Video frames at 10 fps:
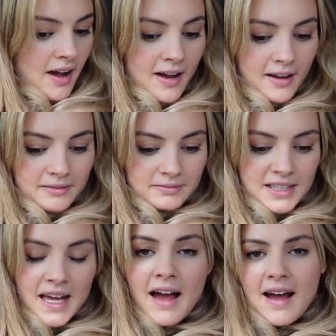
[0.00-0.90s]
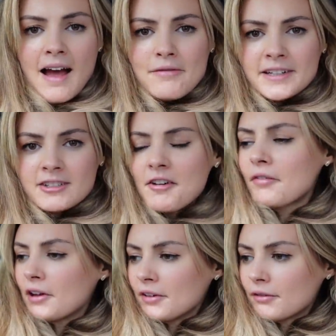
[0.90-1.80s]
Yeah, I haven't
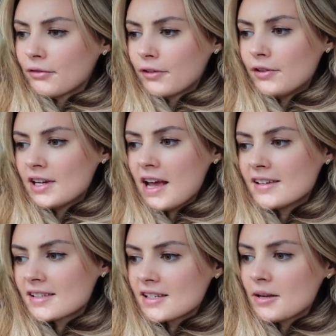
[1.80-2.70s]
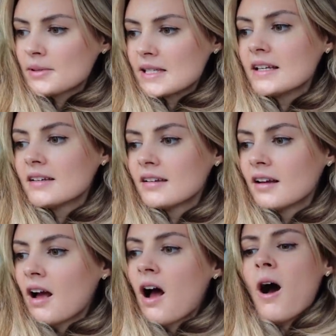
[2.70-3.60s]
driven for a few days because I was in,
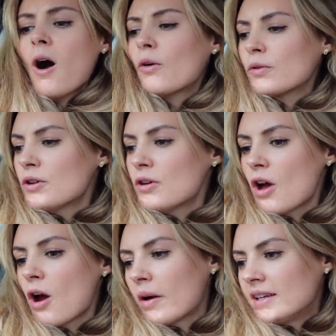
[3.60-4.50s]
oh no, I